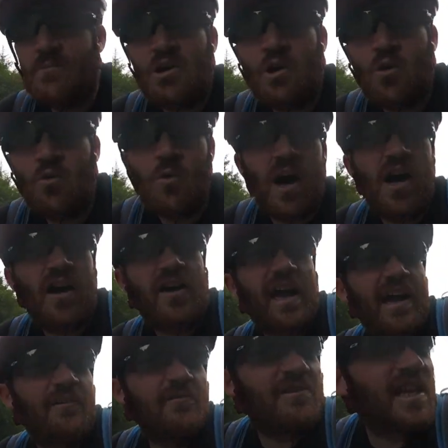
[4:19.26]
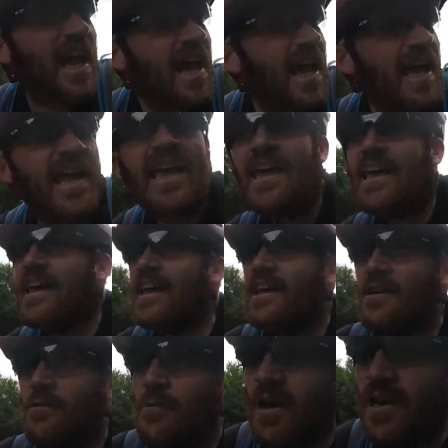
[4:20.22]
McCall workouts.
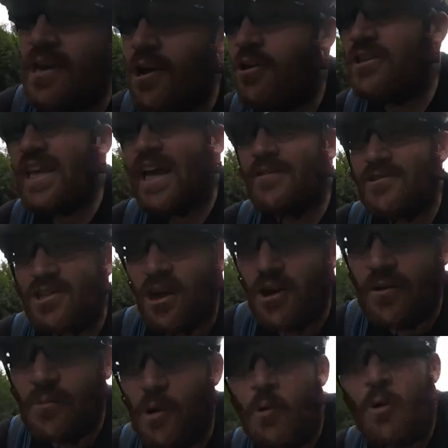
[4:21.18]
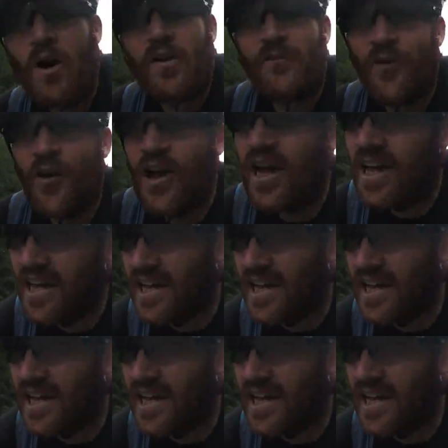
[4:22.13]
When the lockdown started, my wife